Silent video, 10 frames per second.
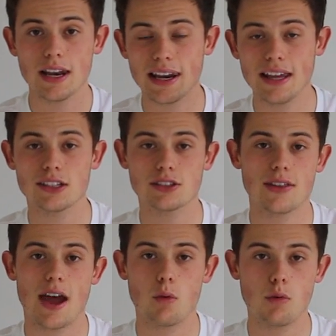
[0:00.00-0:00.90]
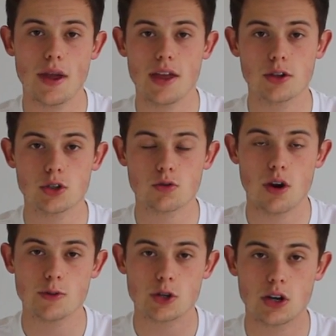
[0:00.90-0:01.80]
Links to that will be in the
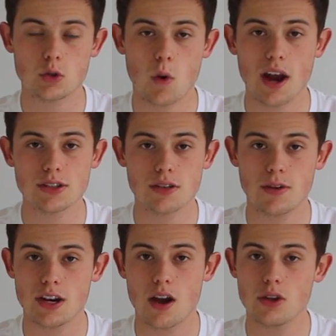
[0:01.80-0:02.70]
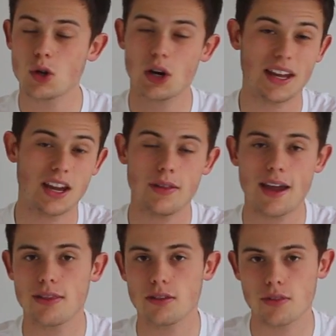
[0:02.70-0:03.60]
description as well as the video. You can click at
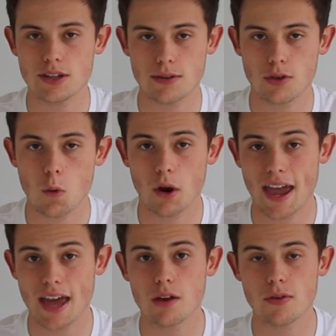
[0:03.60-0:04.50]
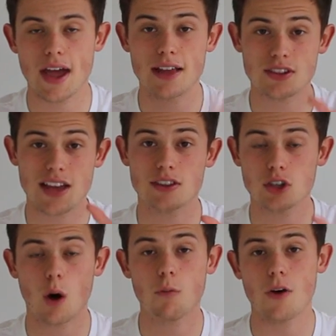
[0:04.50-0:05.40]
the end of this if you want. Head over there to their
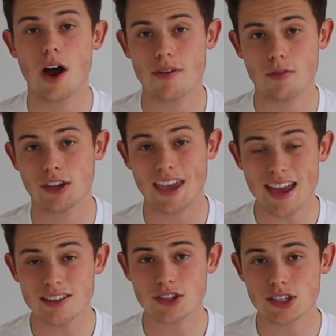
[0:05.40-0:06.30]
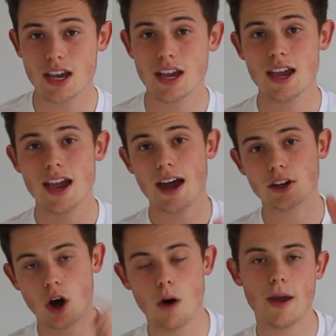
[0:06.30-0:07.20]
top five ever kits
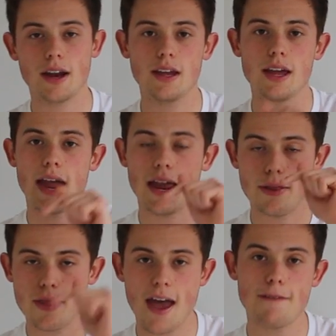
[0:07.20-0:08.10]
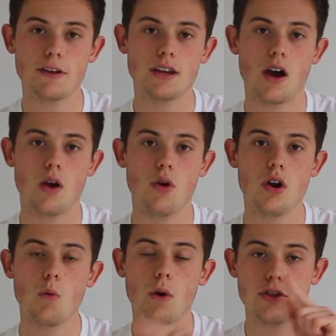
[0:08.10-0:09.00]
and comment in their video
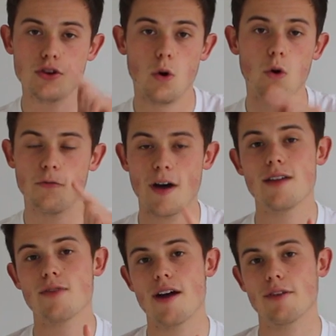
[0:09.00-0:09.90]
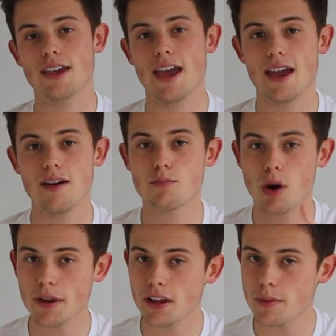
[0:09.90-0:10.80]
with your favourite ever kit.
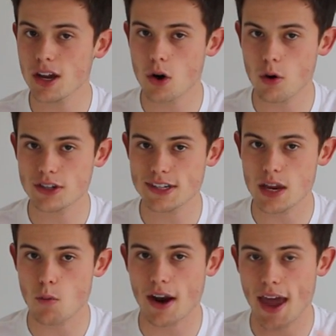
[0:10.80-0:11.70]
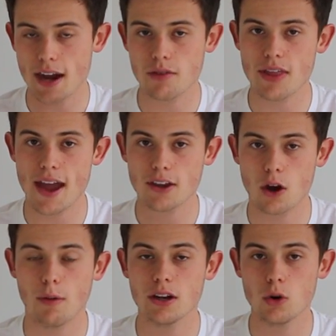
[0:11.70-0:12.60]
Probably going to be a Norwich City one. Head over there,
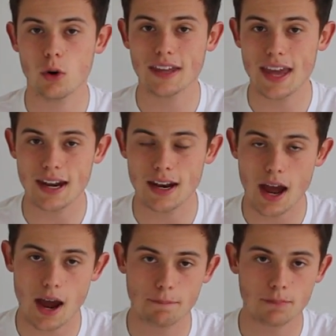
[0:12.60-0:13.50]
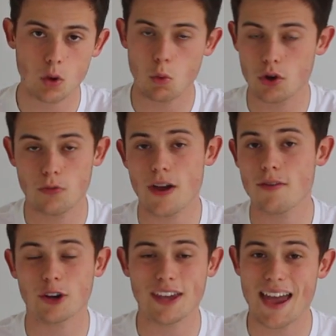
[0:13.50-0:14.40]
comment your kit, um, what your
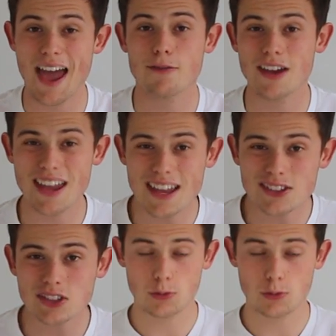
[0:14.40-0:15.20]
favourite kit ever is.